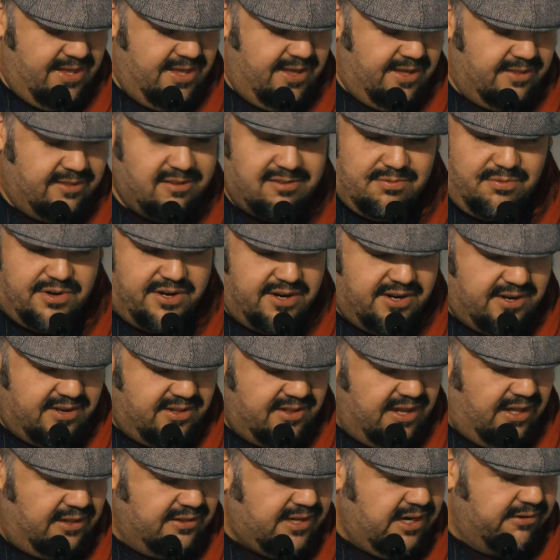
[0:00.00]
This is
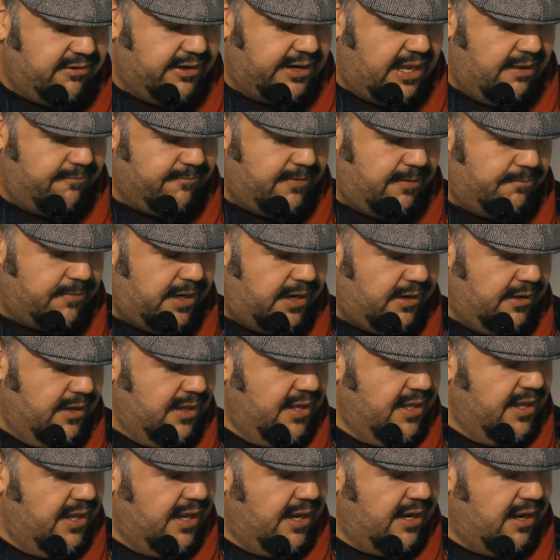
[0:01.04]
where El Tigre came from, right?
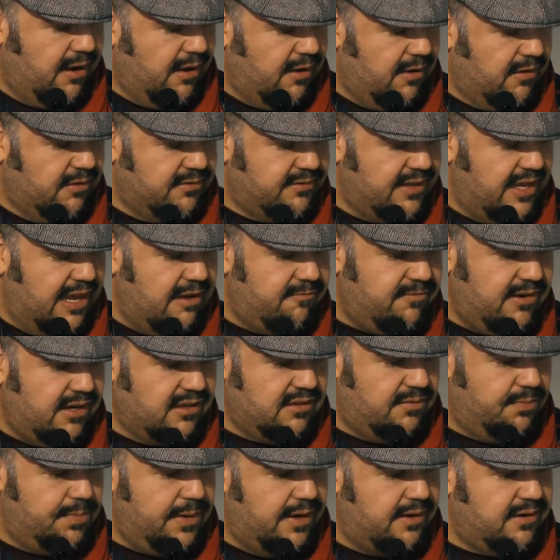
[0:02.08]
And he goes, every
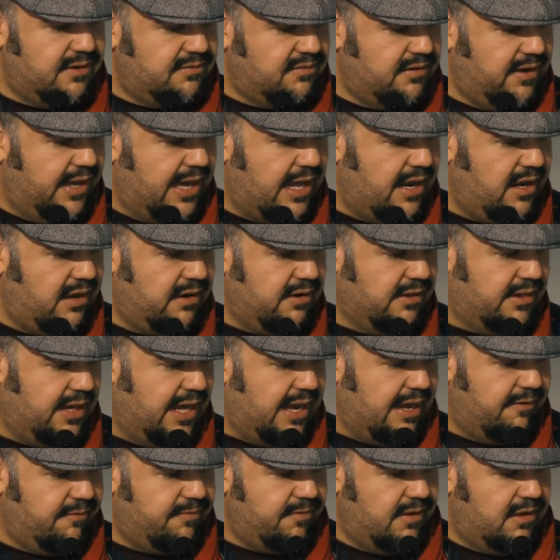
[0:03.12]
experience you had in your
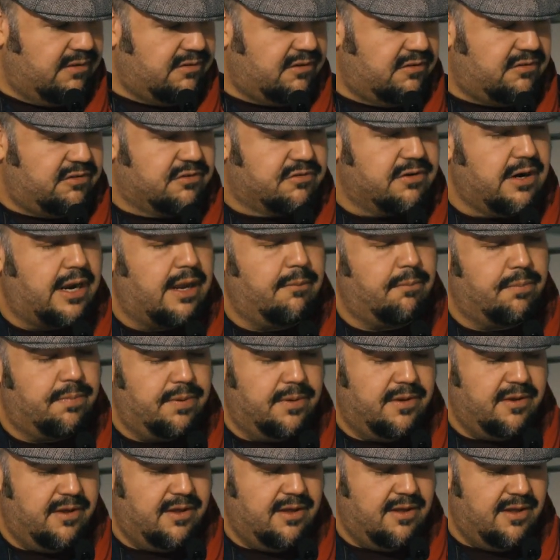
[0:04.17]
life is a stripe,
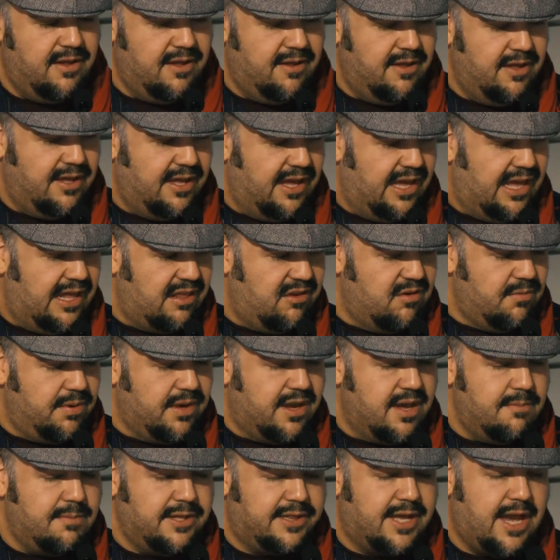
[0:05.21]
and you
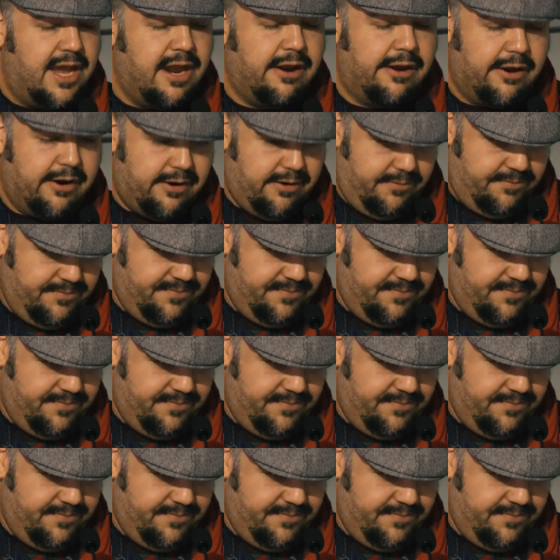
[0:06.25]
become a tiger.